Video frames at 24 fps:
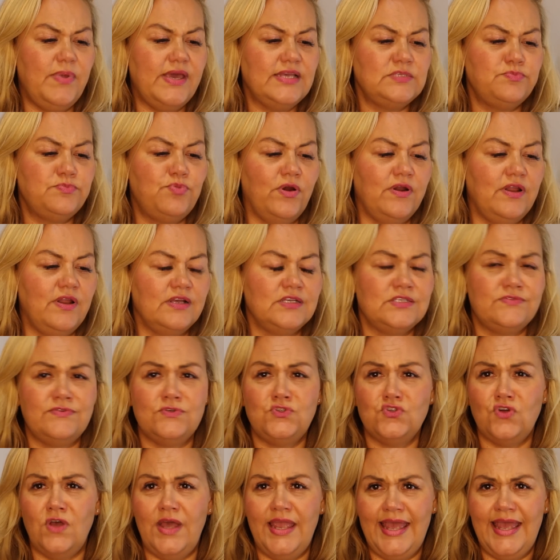best products for
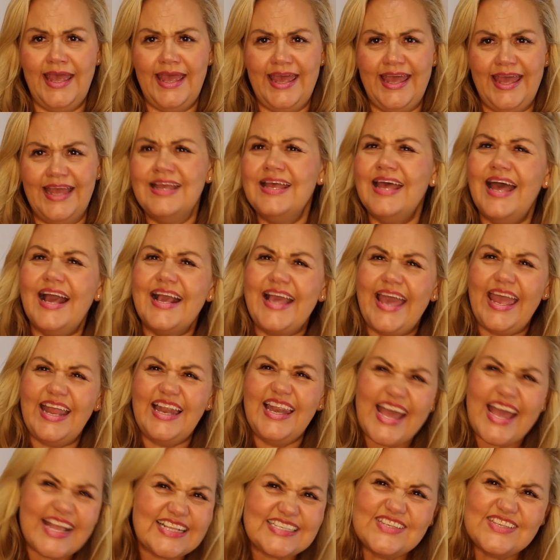dry hair. Okay,
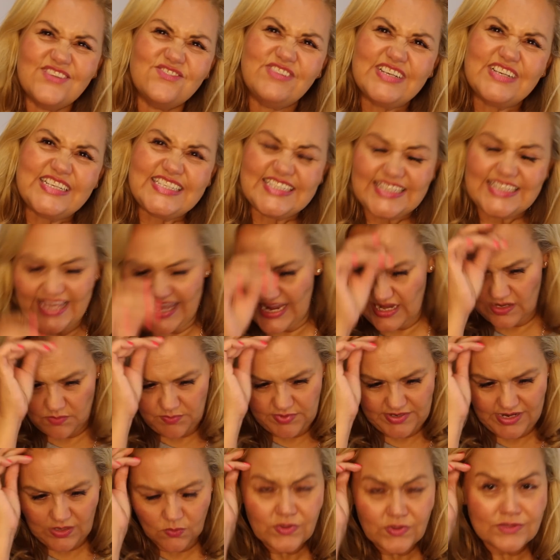that's not really skin,
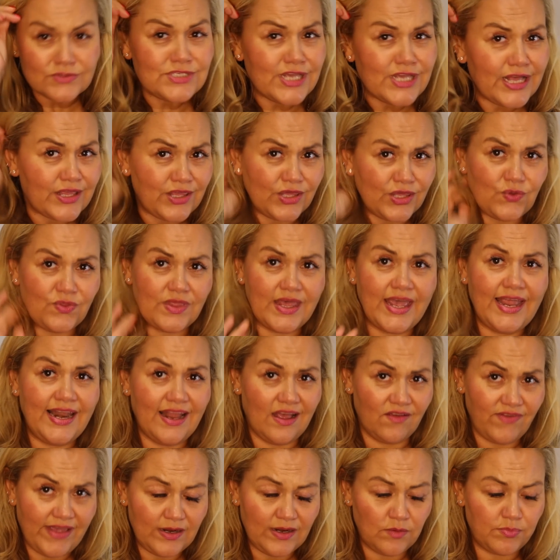but I will tell you that
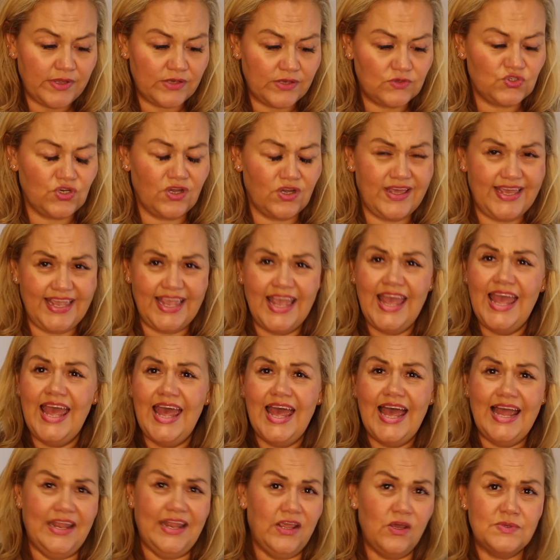I've had a blow dry
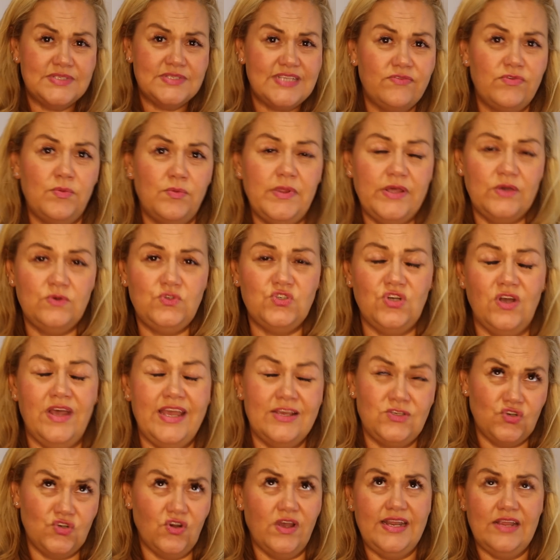and I always have a blow dry.
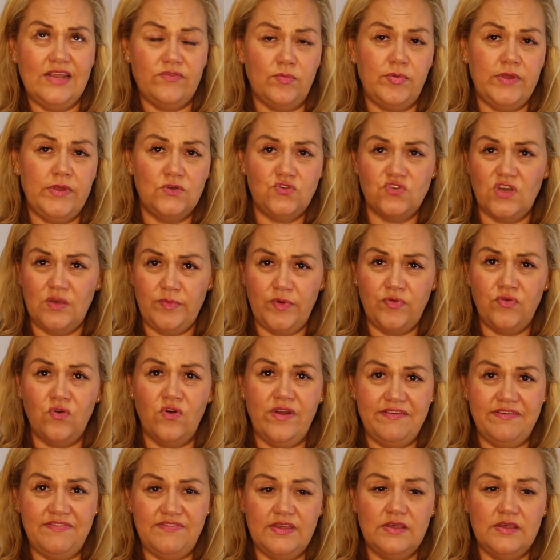I try and have a blow dry before
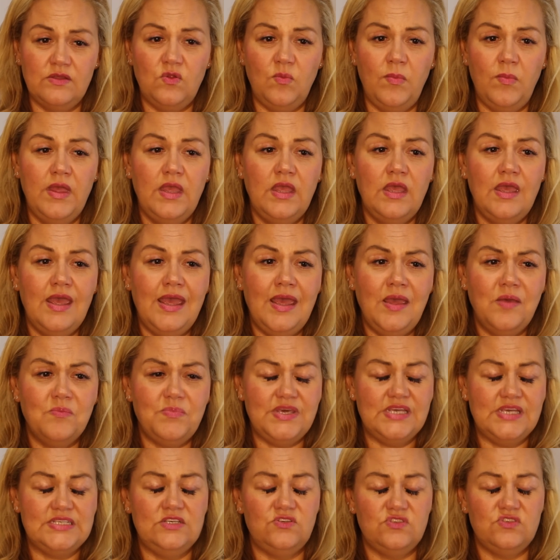I film
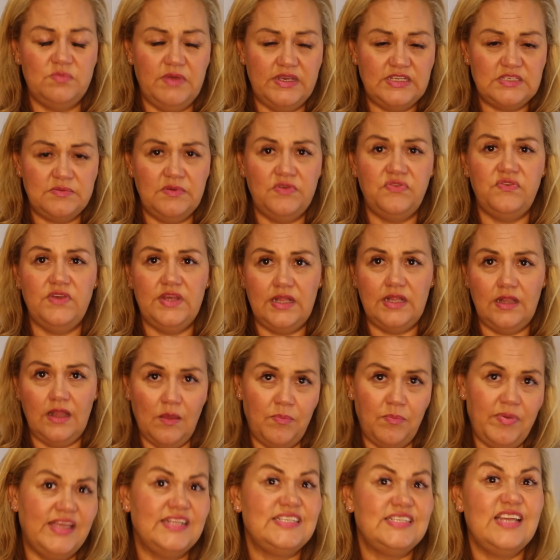because it just makes me feel
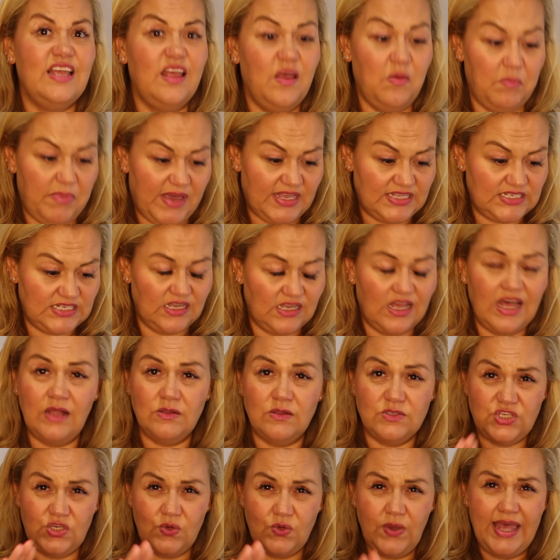a bit better.
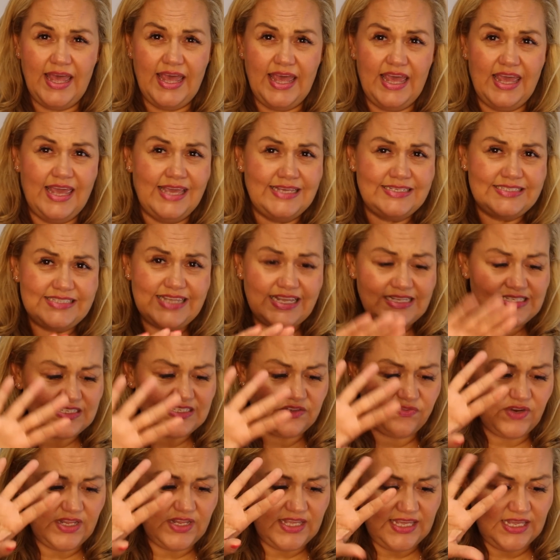I'll do hair
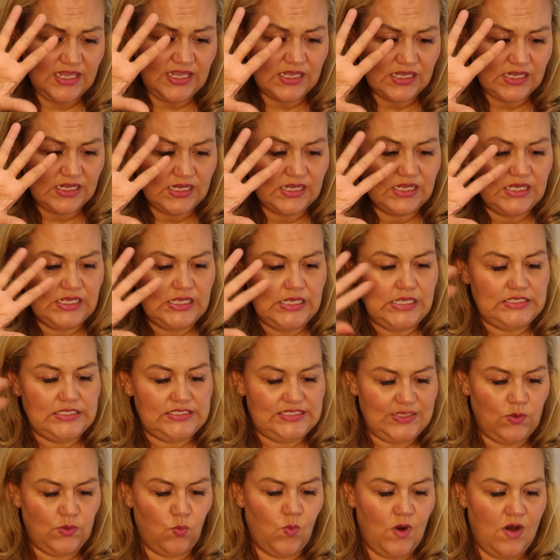extensively
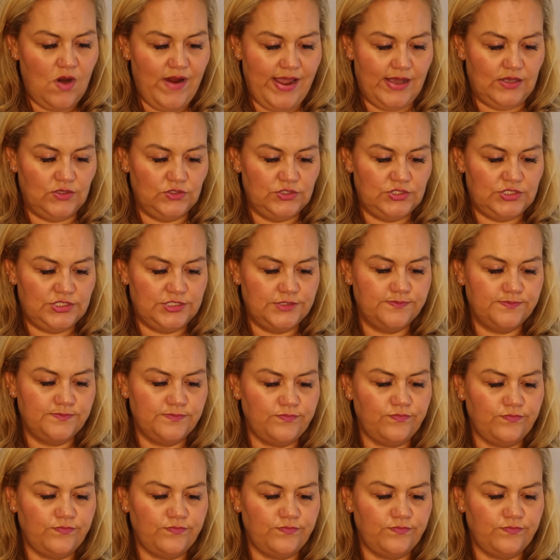somewhere else.